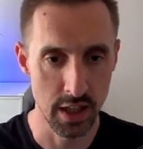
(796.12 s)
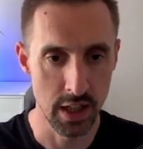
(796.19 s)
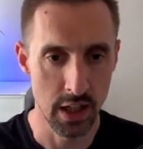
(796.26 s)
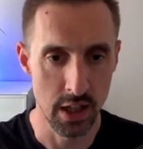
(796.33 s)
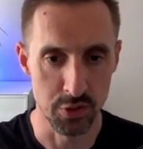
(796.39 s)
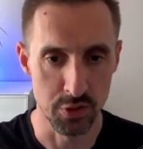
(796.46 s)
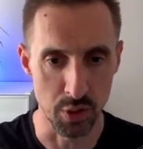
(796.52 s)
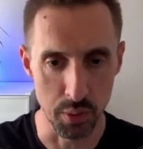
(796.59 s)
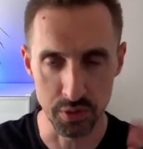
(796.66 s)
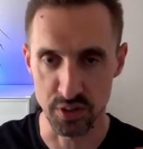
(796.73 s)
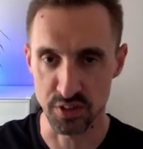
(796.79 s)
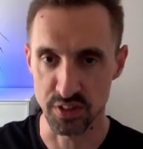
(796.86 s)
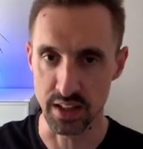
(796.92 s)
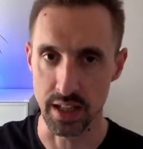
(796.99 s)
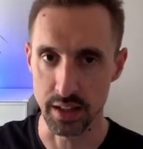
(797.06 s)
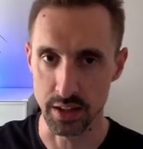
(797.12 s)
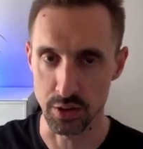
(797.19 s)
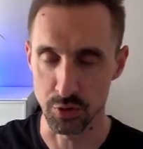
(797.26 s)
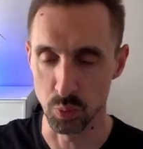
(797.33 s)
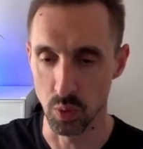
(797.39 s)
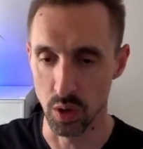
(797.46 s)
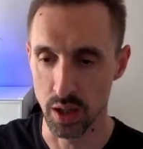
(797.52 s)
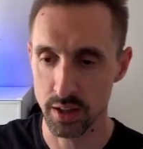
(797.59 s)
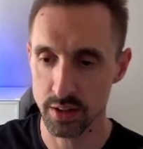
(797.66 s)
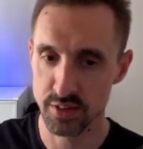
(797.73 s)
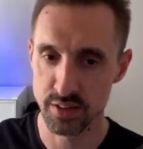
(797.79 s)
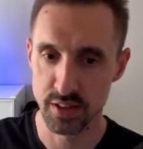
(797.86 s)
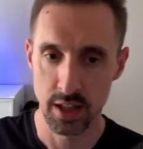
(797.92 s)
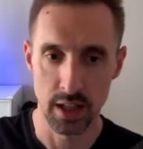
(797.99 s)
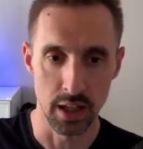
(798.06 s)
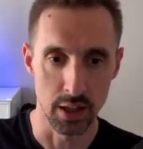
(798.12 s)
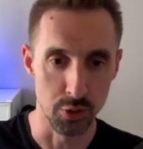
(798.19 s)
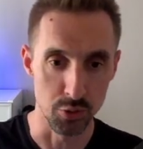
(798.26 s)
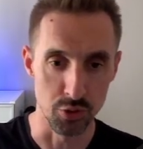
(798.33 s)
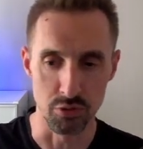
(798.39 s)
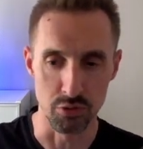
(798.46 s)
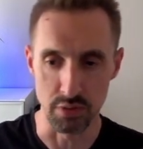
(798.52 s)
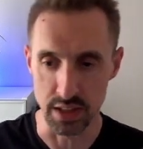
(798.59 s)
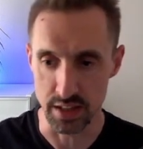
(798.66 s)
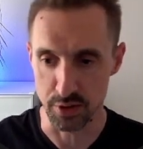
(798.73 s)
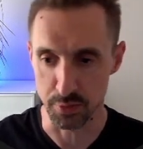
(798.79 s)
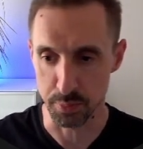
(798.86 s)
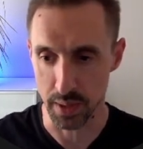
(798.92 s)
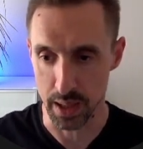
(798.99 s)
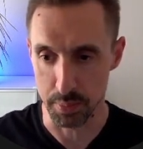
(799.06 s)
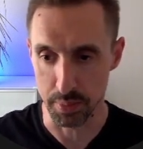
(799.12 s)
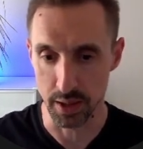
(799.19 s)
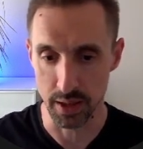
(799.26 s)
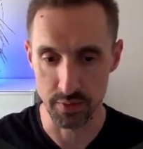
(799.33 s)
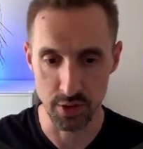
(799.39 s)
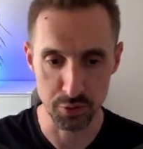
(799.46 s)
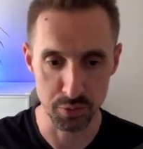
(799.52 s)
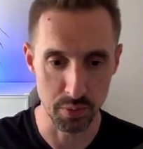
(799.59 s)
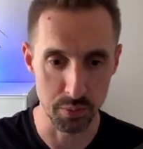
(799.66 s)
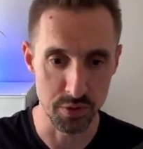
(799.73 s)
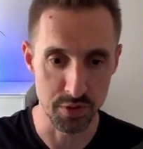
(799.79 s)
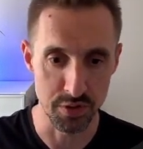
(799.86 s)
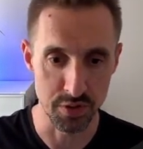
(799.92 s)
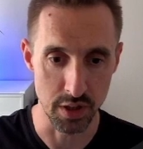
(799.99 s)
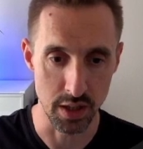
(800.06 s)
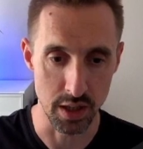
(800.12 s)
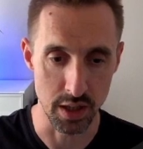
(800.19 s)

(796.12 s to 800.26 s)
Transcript: So I want to see how this works. Who should read this paper? This one was